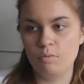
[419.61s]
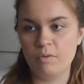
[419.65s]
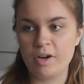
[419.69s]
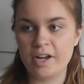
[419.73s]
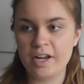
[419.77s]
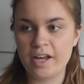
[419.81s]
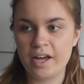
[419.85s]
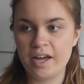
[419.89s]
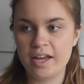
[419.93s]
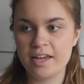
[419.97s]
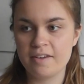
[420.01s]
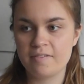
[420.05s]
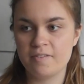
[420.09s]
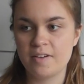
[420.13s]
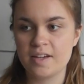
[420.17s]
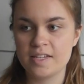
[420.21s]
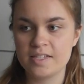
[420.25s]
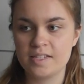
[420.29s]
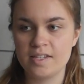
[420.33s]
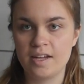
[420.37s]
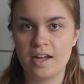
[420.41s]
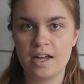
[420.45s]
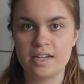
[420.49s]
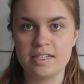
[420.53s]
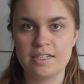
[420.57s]
When I
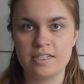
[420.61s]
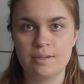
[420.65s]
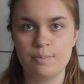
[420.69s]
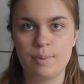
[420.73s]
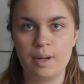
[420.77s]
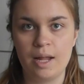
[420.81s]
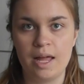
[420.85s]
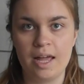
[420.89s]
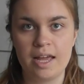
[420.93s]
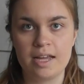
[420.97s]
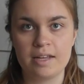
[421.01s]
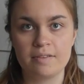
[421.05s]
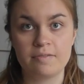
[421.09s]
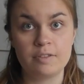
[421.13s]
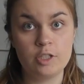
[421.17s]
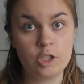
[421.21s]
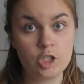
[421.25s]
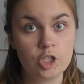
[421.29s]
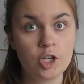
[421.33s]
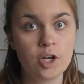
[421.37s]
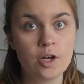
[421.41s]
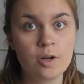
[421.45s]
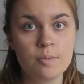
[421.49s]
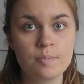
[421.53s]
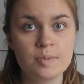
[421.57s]
first started applying for
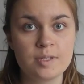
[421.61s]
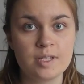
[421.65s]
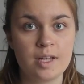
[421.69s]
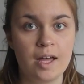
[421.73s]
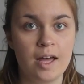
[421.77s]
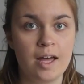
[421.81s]
jobs,